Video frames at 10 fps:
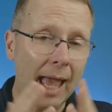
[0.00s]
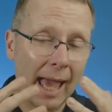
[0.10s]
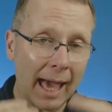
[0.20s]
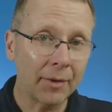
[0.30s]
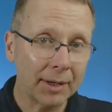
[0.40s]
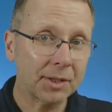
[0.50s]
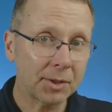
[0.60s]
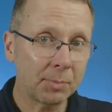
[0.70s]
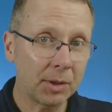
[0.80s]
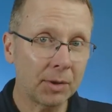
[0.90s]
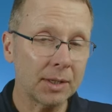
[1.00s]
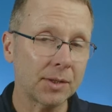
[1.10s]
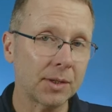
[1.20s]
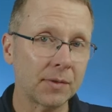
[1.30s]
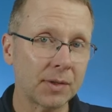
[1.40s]
our
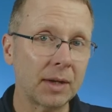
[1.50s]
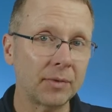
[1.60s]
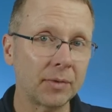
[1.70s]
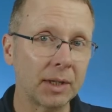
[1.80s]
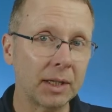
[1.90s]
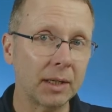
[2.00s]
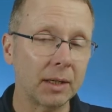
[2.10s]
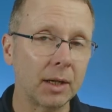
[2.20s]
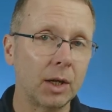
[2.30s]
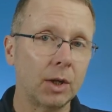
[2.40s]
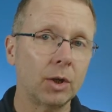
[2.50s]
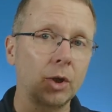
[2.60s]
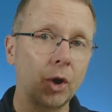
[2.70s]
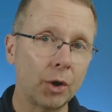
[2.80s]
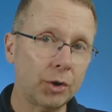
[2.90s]
experience of suffering,
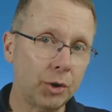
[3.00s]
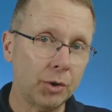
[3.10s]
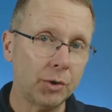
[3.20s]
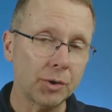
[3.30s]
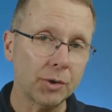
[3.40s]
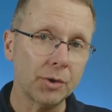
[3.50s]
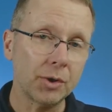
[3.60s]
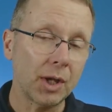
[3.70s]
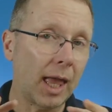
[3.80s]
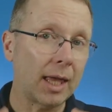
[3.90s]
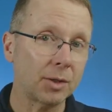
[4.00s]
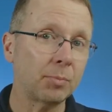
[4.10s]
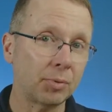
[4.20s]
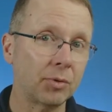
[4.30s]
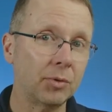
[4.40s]
God uses as
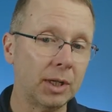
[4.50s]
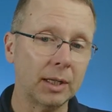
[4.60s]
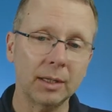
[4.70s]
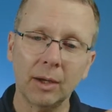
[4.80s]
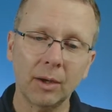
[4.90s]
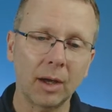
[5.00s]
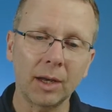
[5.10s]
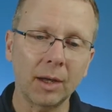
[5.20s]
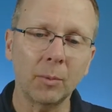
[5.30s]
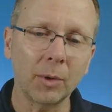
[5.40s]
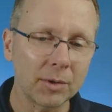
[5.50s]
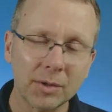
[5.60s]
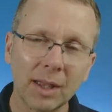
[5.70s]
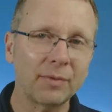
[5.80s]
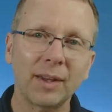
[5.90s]
pruning. Now, I don't want to
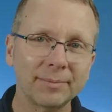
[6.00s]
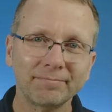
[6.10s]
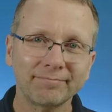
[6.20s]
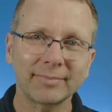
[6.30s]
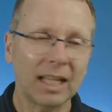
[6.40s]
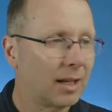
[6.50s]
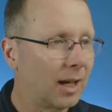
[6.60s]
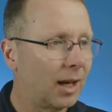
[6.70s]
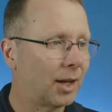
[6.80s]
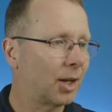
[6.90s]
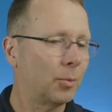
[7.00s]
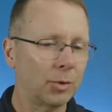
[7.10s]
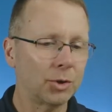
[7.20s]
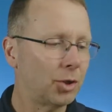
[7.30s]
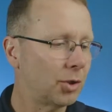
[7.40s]
suffer. I don't
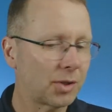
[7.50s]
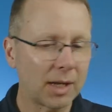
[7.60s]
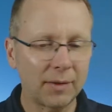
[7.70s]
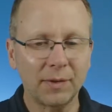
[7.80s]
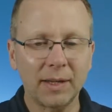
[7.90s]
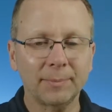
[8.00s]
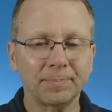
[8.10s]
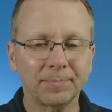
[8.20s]
want you to suffer.